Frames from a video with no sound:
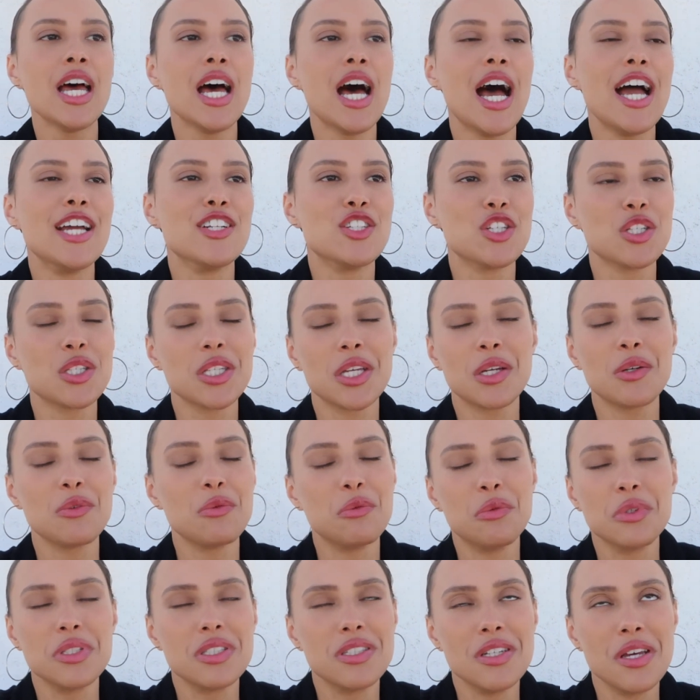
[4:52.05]
I just like
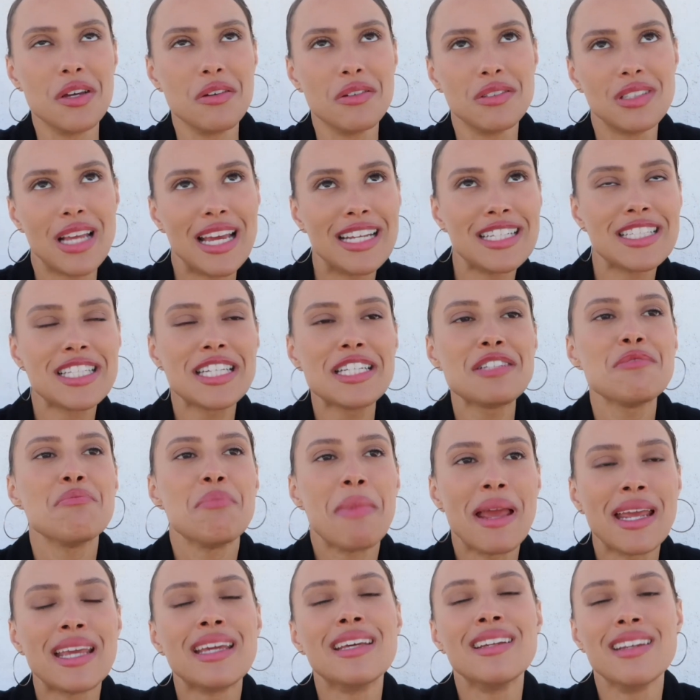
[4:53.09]
I didn't
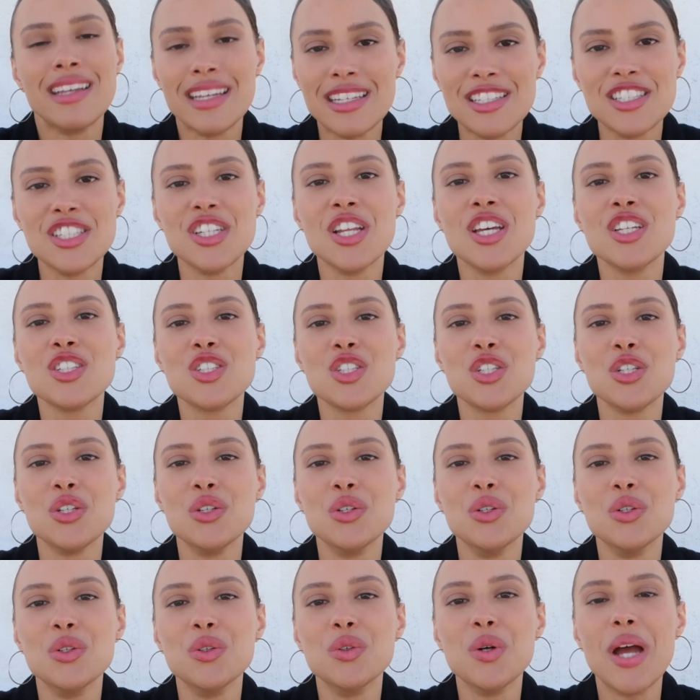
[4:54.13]
make it
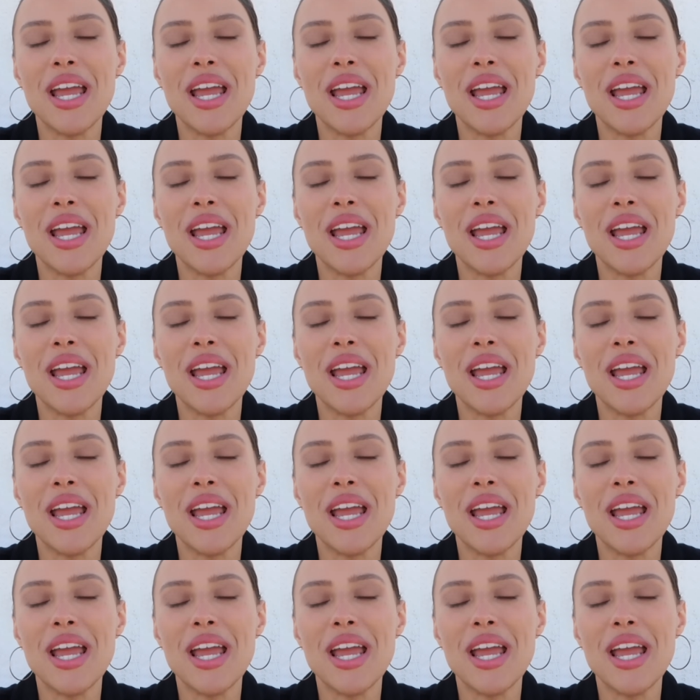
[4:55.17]
into